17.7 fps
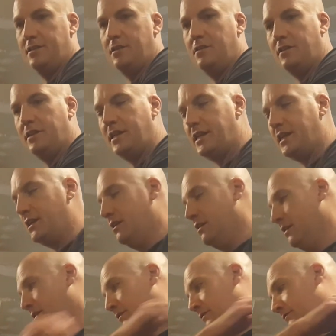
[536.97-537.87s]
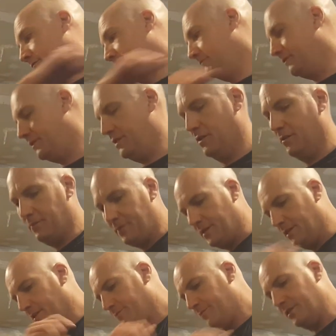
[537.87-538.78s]
to the
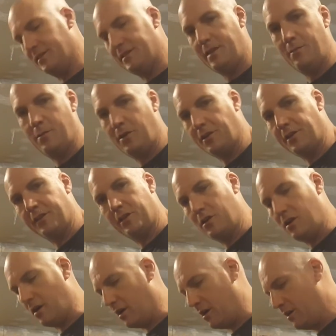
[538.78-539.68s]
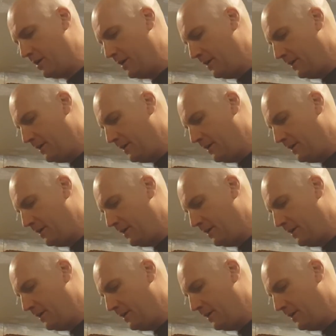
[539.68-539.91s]
seatbelt in the car,